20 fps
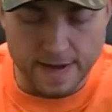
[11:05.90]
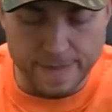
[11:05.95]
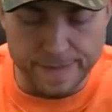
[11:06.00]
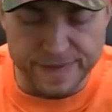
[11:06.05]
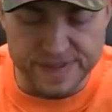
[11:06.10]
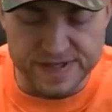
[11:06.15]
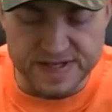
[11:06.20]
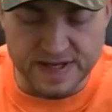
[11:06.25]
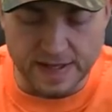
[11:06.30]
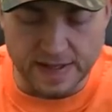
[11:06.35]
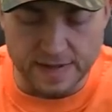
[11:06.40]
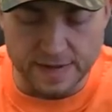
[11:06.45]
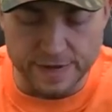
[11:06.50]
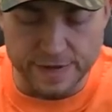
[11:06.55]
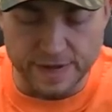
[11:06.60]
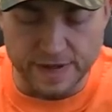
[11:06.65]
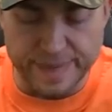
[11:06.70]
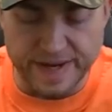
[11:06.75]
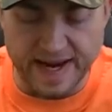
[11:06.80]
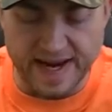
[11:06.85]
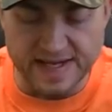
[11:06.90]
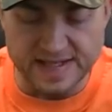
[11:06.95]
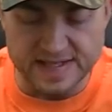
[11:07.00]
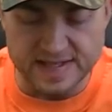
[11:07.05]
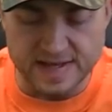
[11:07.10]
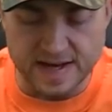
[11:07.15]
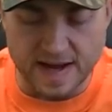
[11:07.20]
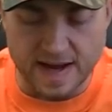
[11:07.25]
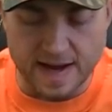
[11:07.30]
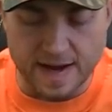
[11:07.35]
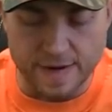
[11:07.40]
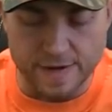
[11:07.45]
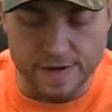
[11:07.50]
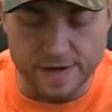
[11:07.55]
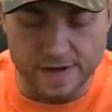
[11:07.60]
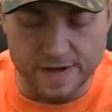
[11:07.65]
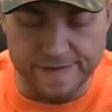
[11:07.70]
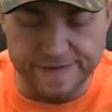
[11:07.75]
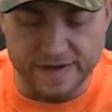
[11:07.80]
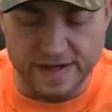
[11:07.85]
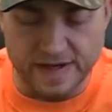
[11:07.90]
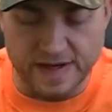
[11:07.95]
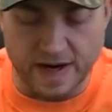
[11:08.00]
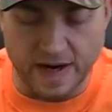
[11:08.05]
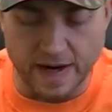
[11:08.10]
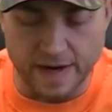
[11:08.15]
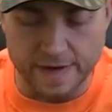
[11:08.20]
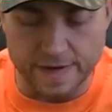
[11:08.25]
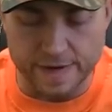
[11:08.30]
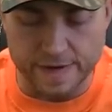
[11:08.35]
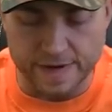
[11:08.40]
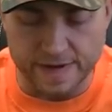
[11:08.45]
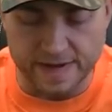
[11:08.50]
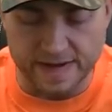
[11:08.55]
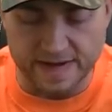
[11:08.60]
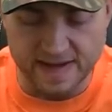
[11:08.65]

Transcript: in particular based out of Cutter